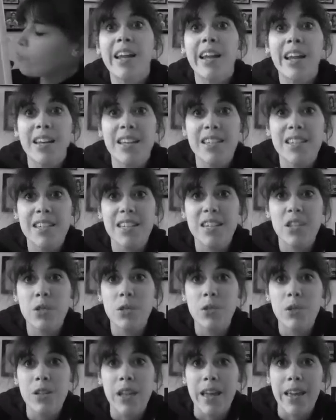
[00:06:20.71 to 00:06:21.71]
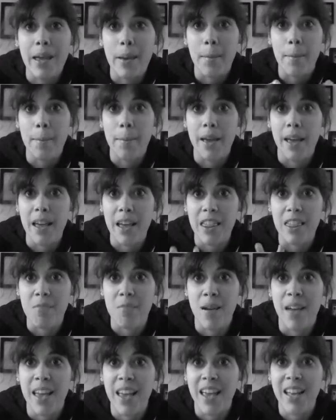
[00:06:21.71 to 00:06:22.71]
And I just need to like
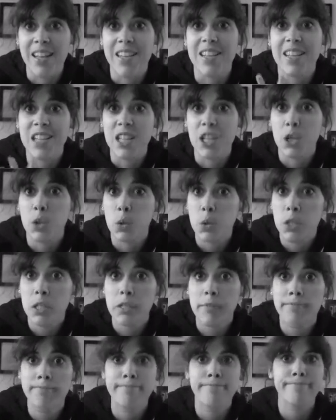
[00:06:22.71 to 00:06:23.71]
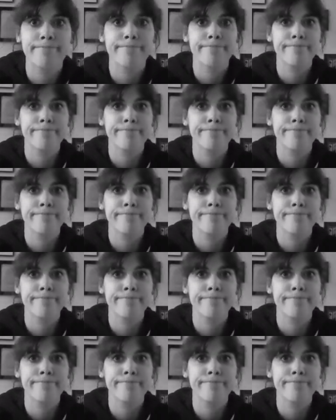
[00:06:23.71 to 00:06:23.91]
bathe my hands in lotion.